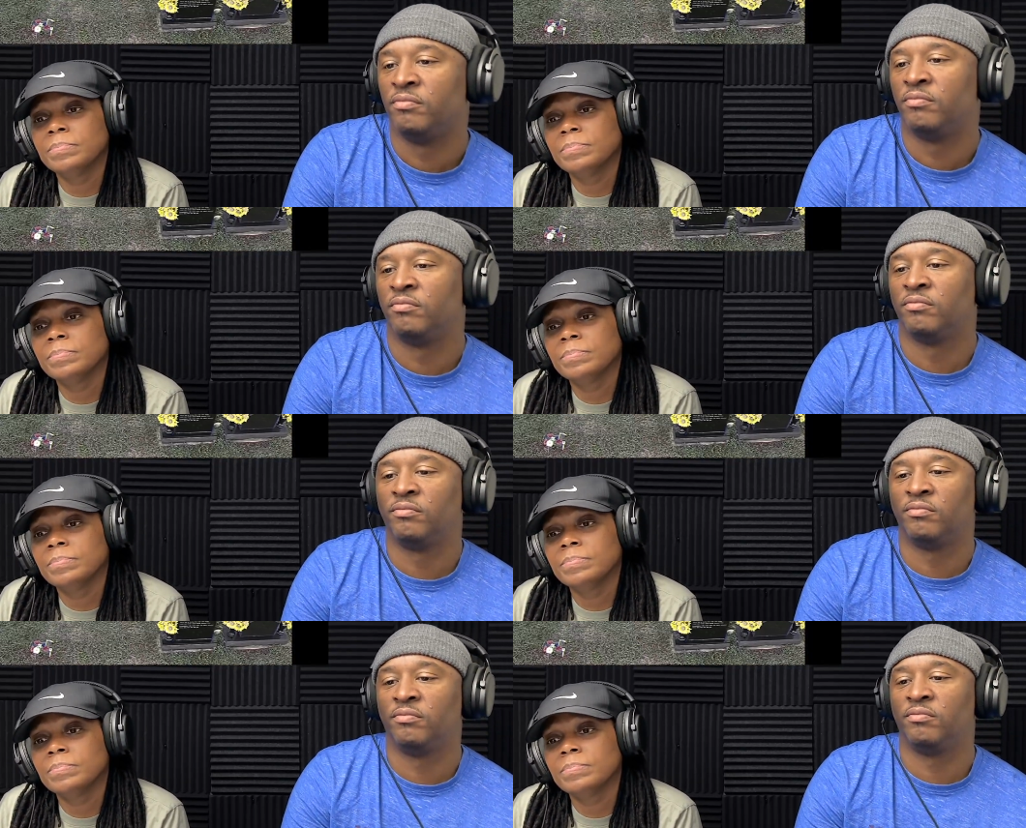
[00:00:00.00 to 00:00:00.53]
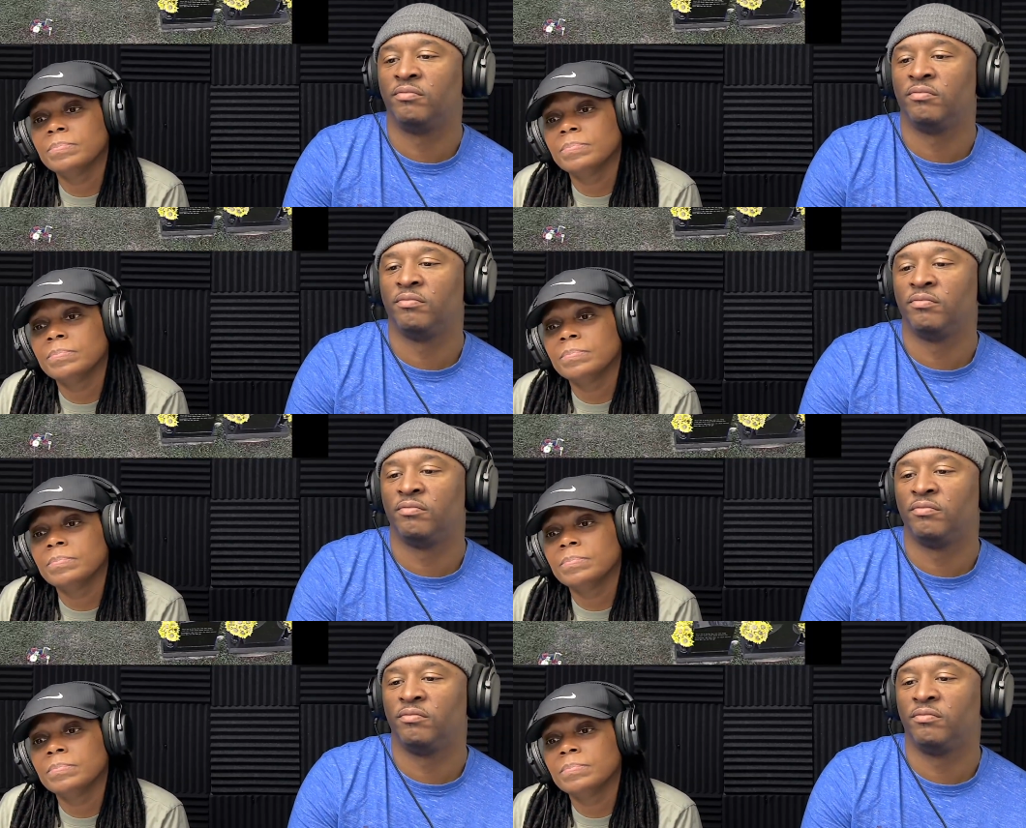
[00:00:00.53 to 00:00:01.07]

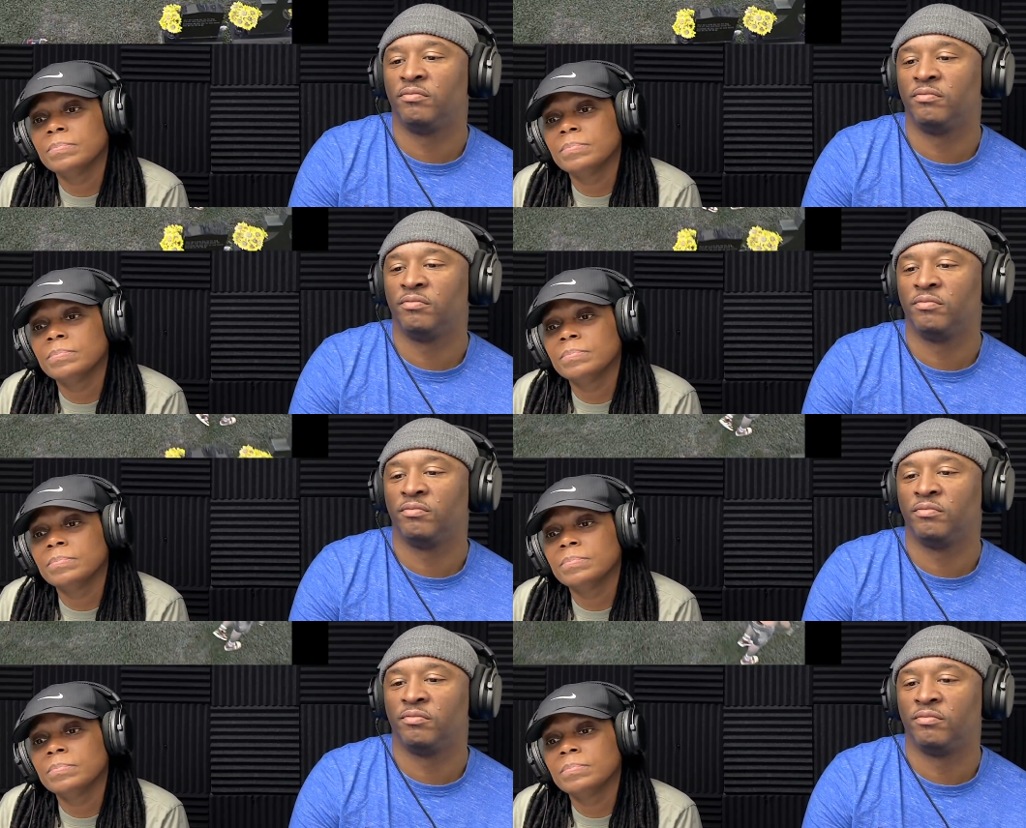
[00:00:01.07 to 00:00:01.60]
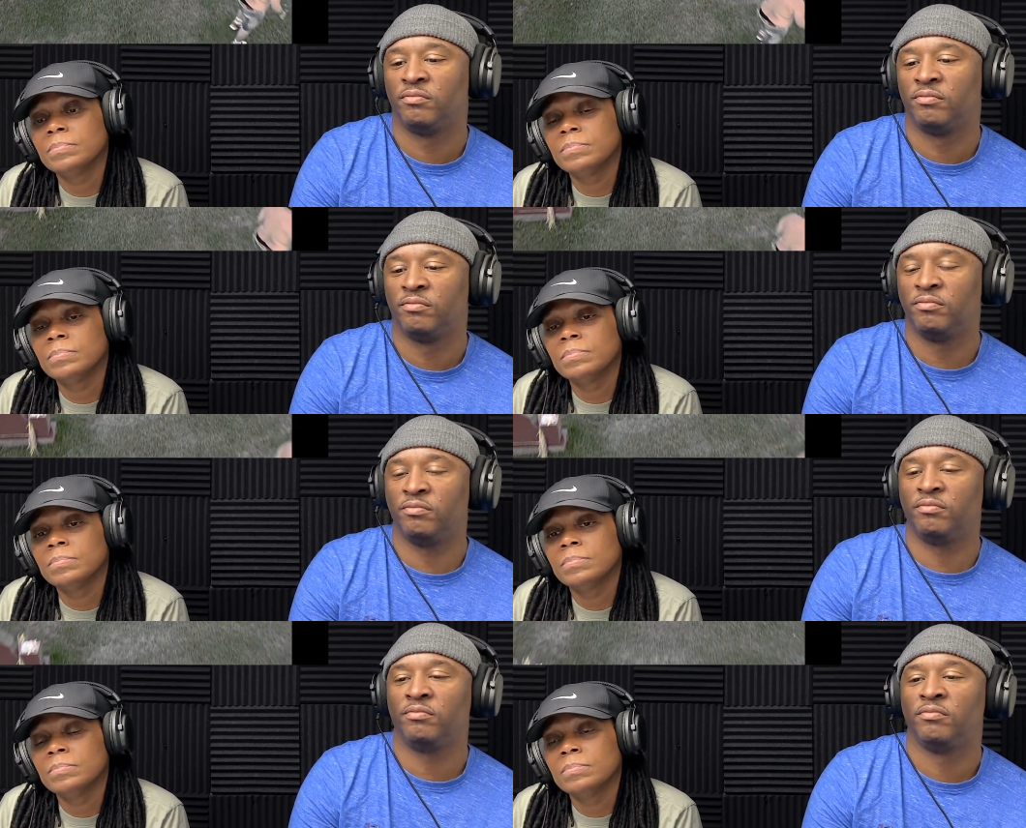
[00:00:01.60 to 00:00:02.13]

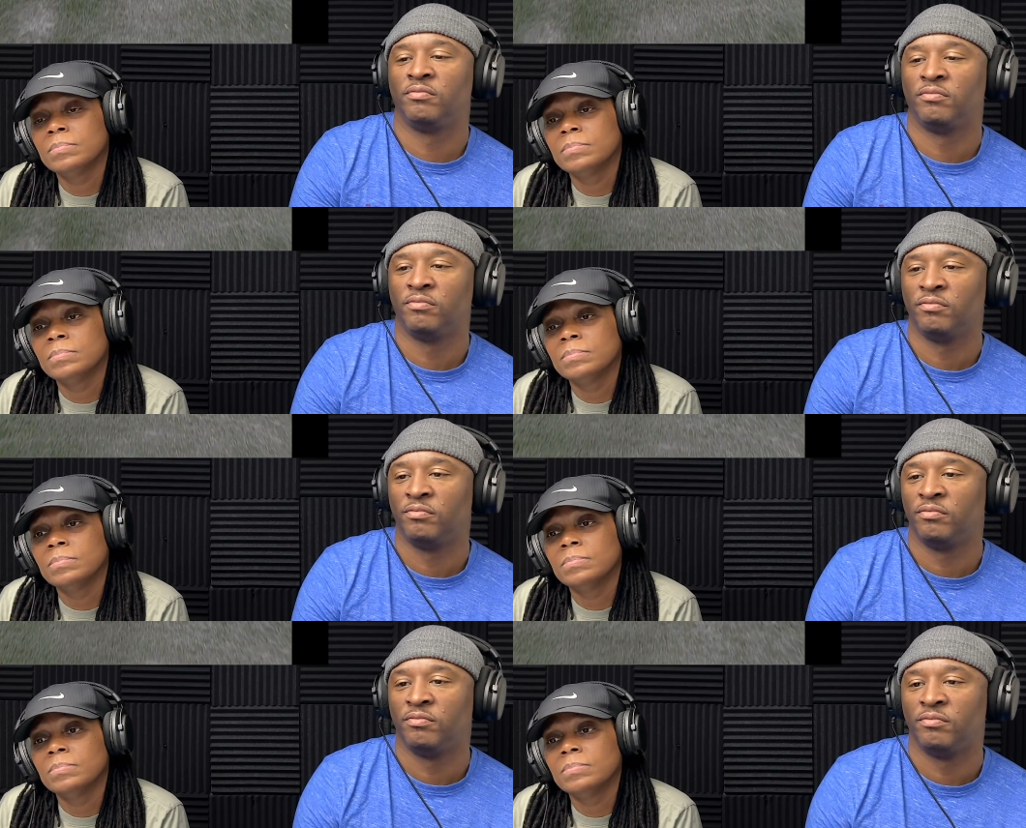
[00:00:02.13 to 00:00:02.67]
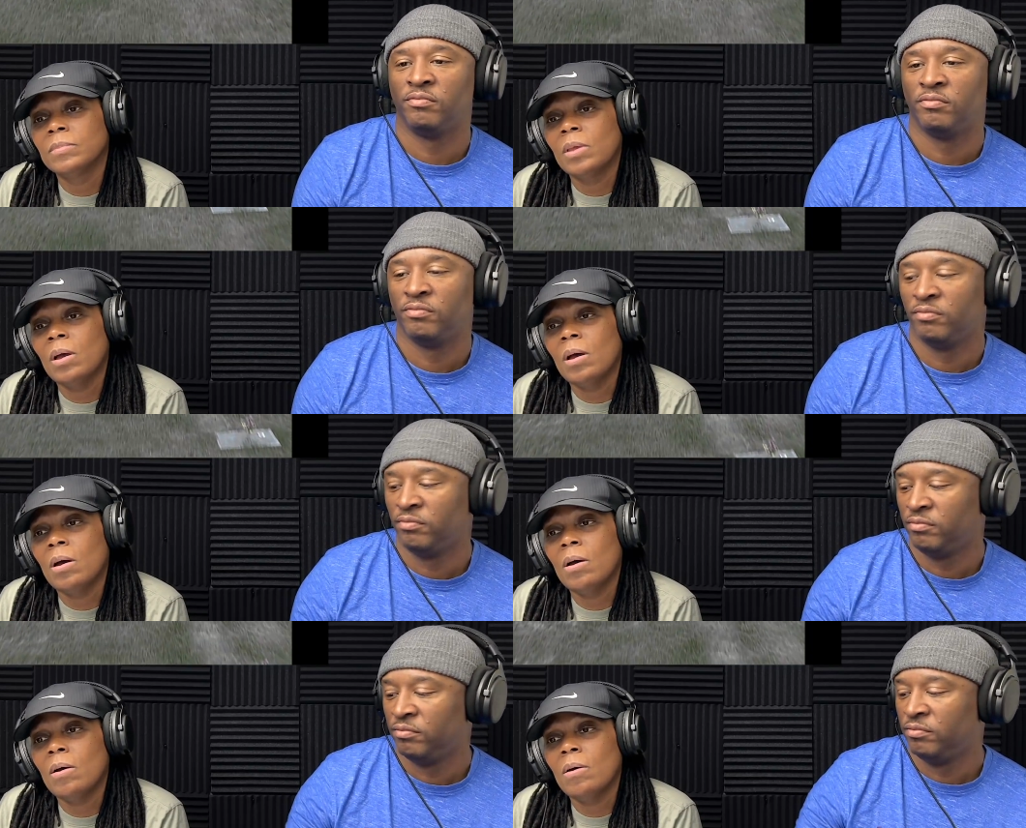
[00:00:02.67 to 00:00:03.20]

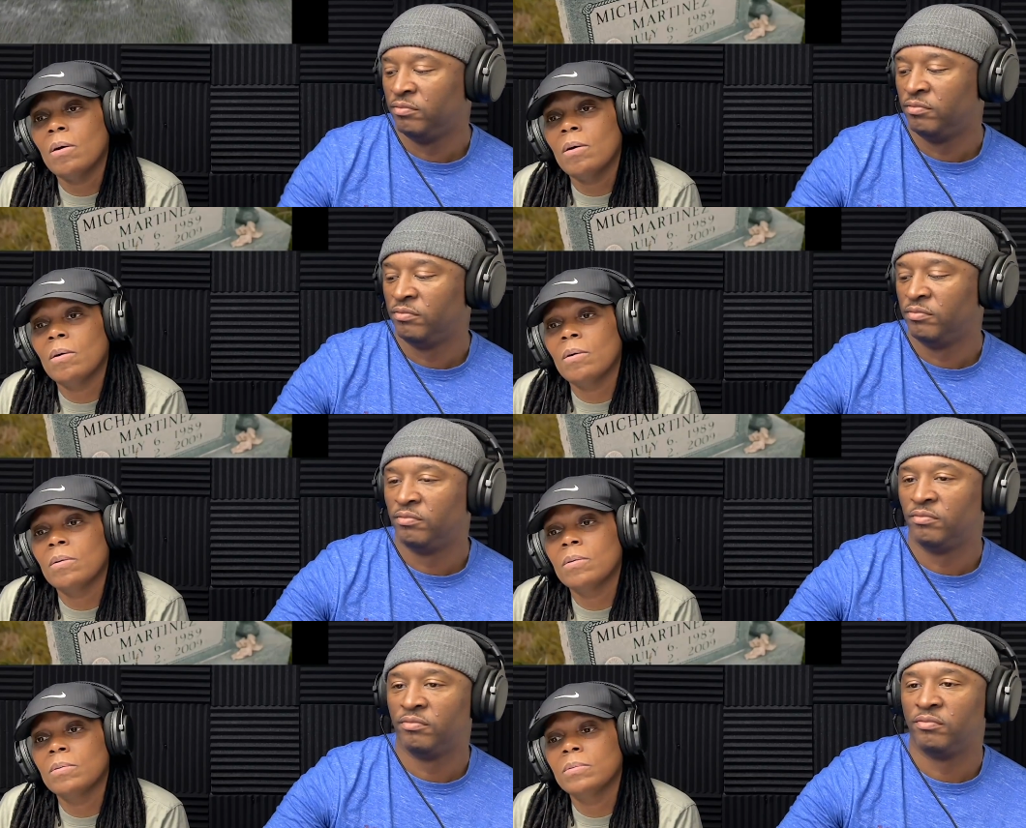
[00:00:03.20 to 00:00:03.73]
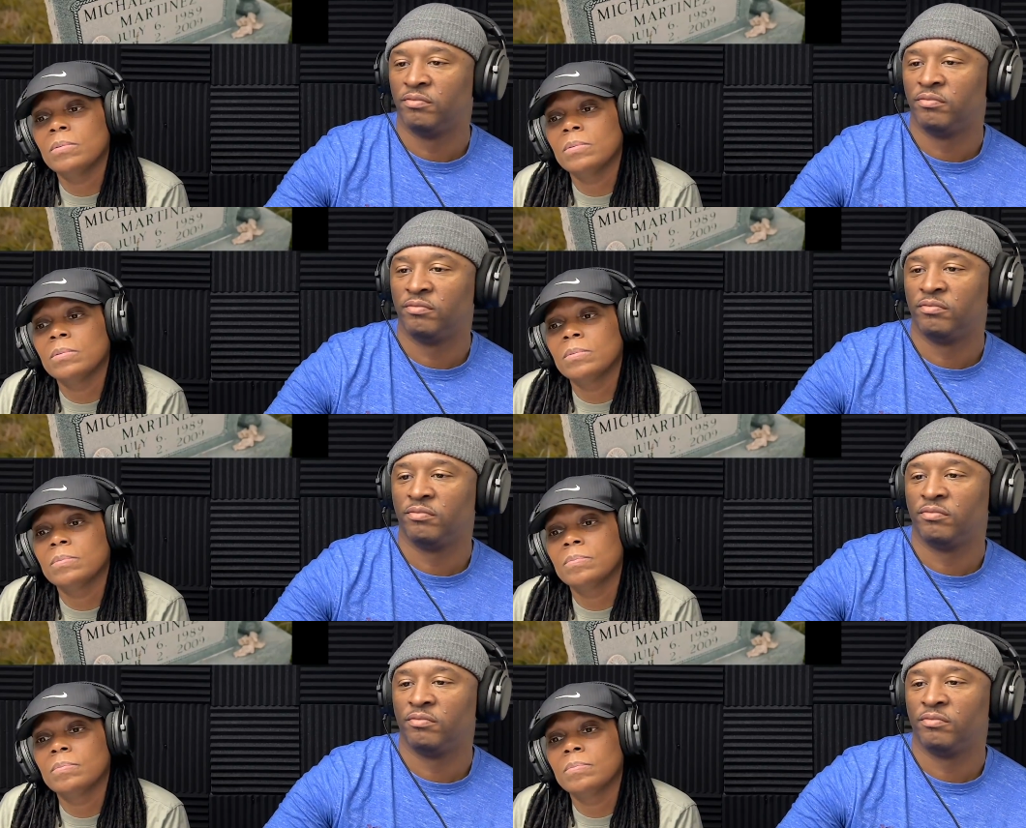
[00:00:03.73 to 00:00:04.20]
Nothing is said.